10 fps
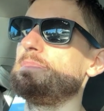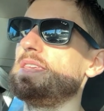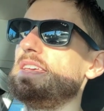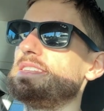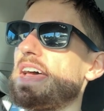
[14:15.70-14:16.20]

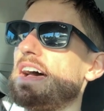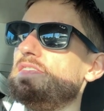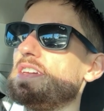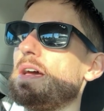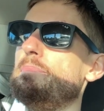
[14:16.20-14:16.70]
is
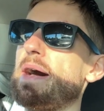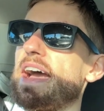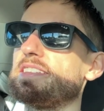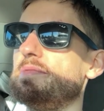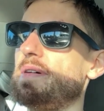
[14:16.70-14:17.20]
having a
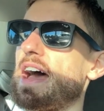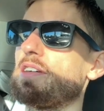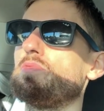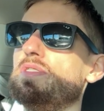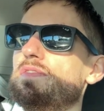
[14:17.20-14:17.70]
back-to-back
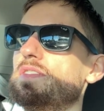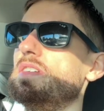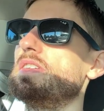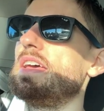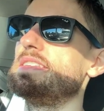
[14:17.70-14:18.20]
refeed,